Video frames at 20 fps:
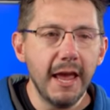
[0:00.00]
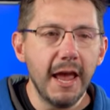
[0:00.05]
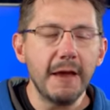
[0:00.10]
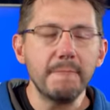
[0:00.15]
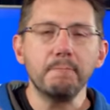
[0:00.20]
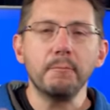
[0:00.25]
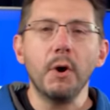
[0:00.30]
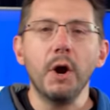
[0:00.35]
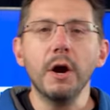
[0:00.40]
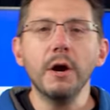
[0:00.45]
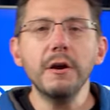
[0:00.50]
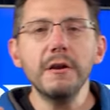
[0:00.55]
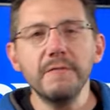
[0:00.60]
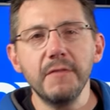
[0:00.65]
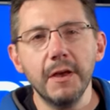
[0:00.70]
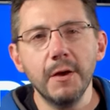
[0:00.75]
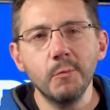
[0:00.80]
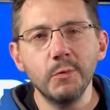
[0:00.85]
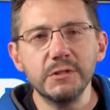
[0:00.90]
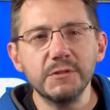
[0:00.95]
And part
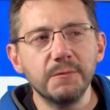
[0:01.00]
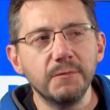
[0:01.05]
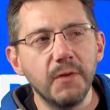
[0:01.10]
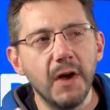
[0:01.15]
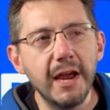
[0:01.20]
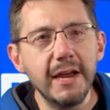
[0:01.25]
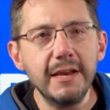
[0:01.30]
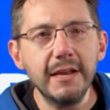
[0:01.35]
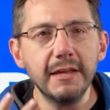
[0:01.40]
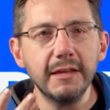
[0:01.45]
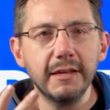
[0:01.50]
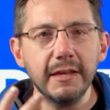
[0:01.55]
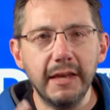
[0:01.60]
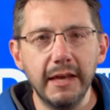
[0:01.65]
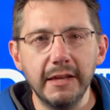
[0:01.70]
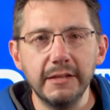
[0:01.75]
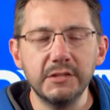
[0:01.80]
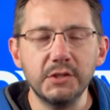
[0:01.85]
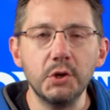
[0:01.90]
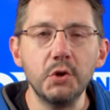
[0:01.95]
of it was finding
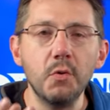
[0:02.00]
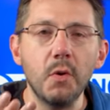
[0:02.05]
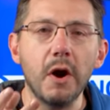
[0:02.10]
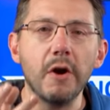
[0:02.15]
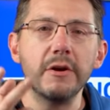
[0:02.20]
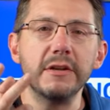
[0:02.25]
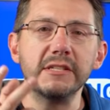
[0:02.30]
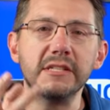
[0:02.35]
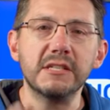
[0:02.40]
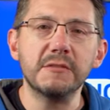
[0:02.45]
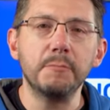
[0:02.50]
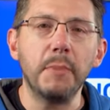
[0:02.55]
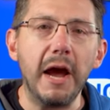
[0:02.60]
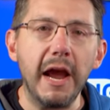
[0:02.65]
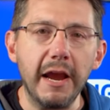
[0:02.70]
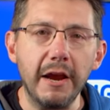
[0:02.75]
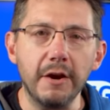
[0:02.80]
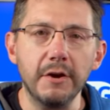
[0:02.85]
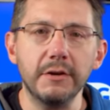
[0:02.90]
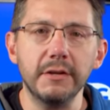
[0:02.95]
kids who are
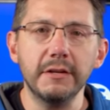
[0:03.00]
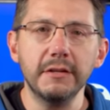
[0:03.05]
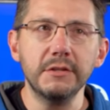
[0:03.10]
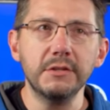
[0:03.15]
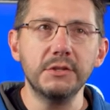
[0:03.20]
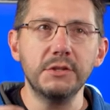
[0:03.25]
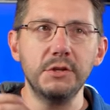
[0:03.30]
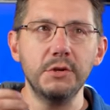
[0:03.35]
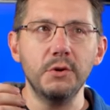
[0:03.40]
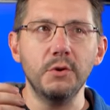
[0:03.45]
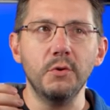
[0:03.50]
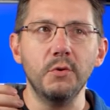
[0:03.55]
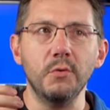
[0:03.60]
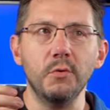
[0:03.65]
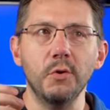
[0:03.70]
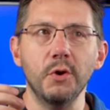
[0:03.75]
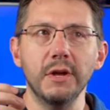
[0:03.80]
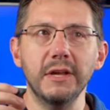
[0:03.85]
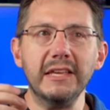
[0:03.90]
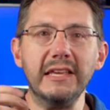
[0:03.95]
inspired
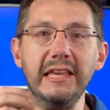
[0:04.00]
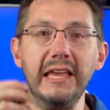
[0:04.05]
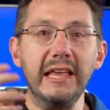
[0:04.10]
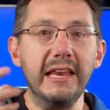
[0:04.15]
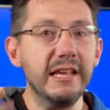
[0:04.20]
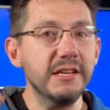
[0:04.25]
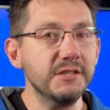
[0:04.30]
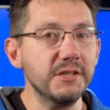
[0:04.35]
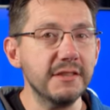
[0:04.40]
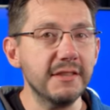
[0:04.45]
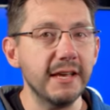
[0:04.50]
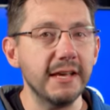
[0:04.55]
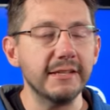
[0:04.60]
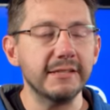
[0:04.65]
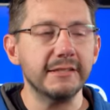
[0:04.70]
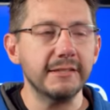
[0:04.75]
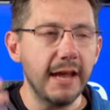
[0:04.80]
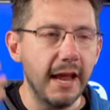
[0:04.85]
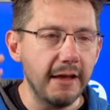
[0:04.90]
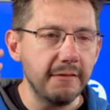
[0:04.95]
to get into
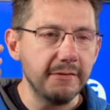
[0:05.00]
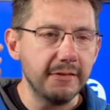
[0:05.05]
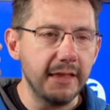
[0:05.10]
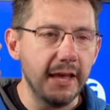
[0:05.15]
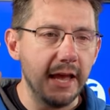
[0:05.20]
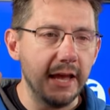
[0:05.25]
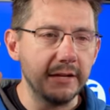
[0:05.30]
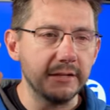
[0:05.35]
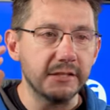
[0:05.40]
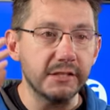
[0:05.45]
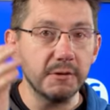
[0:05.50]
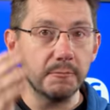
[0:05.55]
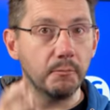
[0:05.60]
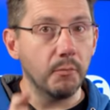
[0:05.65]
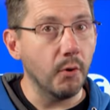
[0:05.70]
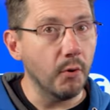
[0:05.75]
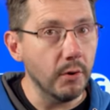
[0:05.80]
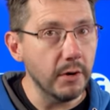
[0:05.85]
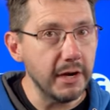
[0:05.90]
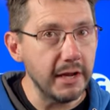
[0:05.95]
this and then
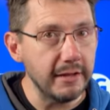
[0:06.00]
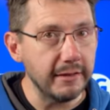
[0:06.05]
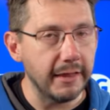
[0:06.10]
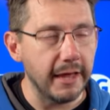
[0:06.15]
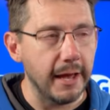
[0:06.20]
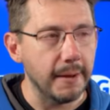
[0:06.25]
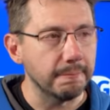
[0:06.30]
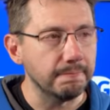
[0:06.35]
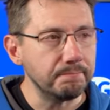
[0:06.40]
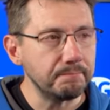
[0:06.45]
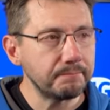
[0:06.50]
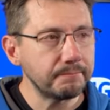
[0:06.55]
supporting them.